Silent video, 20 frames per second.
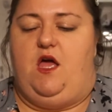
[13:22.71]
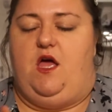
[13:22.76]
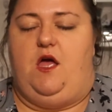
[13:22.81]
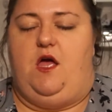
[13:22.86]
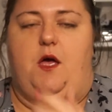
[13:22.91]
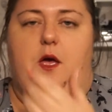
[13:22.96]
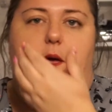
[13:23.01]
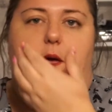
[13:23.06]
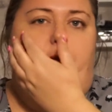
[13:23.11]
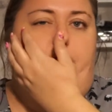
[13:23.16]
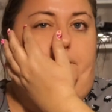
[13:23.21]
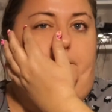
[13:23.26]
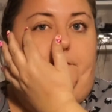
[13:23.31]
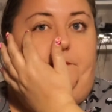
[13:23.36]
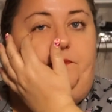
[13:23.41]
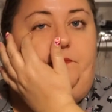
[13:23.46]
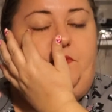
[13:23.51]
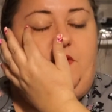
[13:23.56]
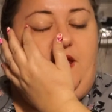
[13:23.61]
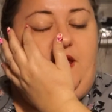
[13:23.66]

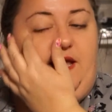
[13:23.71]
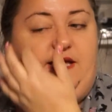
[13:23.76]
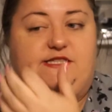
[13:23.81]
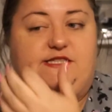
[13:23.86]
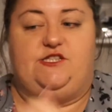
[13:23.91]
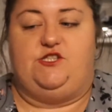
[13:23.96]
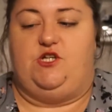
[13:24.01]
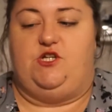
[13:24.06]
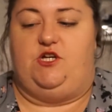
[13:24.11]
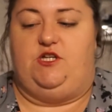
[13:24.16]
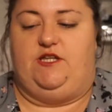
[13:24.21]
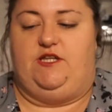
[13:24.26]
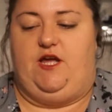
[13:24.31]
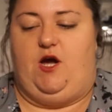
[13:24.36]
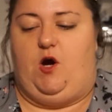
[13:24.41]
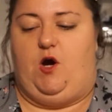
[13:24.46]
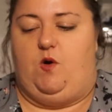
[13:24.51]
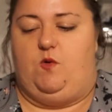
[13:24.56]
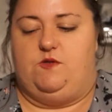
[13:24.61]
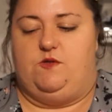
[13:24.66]
It's certainly
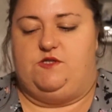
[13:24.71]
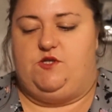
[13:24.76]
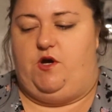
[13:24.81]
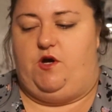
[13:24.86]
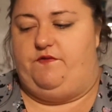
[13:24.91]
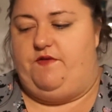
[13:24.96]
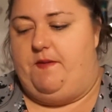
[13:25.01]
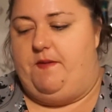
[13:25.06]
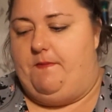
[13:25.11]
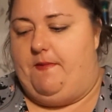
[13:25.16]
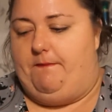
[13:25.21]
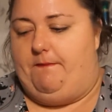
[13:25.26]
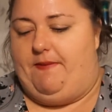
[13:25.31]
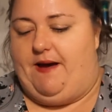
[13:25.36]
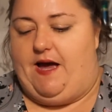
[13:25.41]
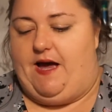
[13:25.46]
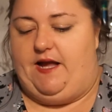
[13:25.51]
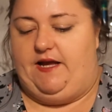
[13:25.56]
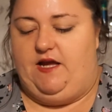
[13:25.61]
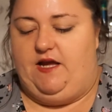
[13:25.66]
always sort of in my
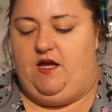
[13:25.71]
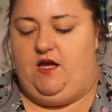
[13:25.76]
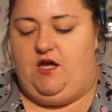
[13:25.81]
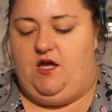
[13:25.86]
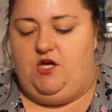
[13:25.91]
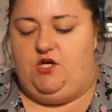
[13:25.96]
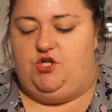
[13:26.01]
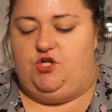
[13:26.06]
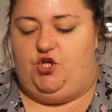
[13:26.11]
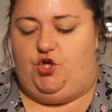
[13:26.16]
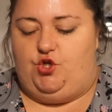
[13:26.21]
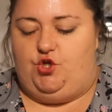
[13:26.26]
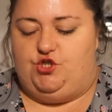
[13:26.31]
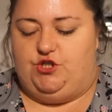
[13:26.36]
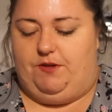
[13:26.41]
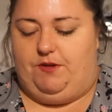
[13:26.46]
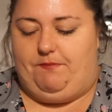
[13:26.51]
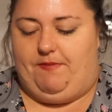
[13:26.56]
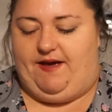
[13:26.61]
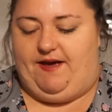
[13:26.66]
bag,
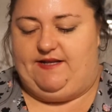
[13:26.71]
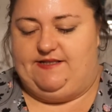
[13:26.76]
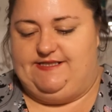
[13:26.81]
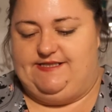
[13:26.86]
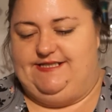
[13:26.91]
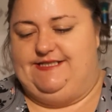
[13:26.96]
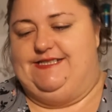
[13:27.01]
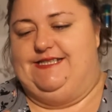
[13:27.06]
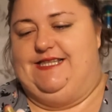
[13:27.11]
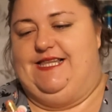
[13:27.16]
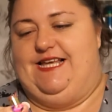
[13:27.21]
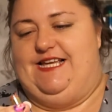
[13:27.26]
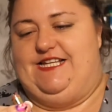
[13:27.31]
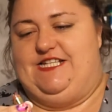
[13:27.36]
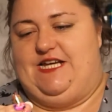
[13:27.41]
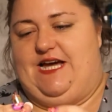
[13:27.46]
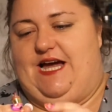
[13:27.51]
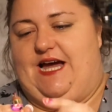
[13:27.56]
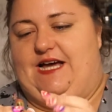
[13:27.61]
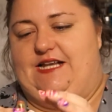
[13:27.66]
usually minus its
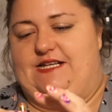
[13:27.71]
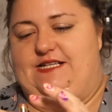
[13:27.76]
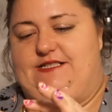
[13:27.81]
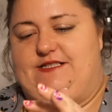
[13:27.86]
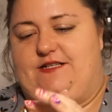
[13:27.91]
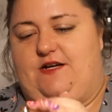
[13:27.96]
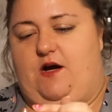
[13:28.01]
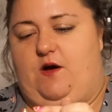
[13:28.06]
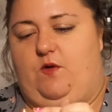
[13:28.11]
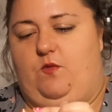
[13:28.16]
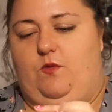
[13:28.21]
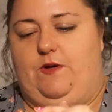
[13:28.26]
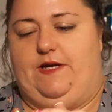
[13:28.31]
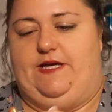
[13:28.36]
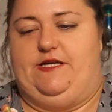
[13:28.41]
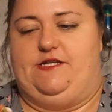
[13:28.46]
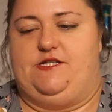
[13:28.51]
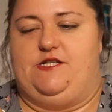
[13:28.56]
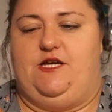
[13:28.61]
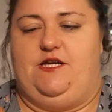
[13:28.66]
lid, and it's got a
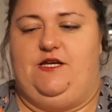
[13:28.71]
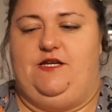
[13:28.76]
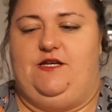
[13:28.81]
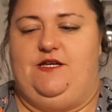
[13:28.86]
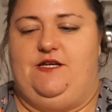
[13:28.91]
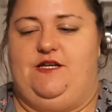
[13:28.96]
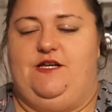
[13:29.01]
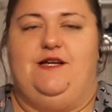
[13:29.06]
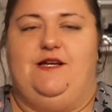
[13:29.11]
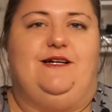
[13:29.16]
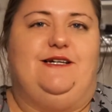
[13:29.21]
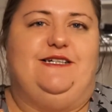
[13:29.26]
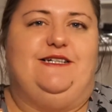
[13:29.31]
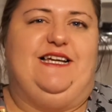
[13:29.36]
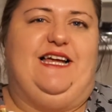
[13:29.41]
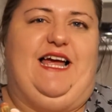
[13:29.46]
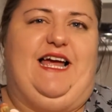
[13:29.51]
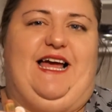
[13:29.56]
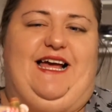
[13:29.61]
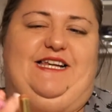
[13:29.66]
weird
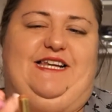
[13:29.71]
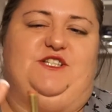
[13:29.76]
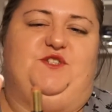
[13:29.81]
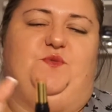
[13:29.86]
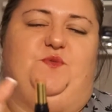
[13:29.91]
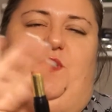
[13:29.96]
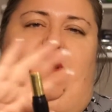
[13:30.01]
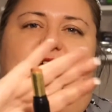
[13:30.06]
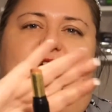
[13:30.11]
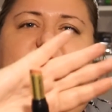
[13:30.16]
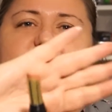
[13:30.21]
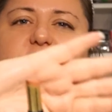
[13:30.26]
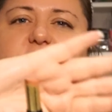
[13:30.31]
edge where it had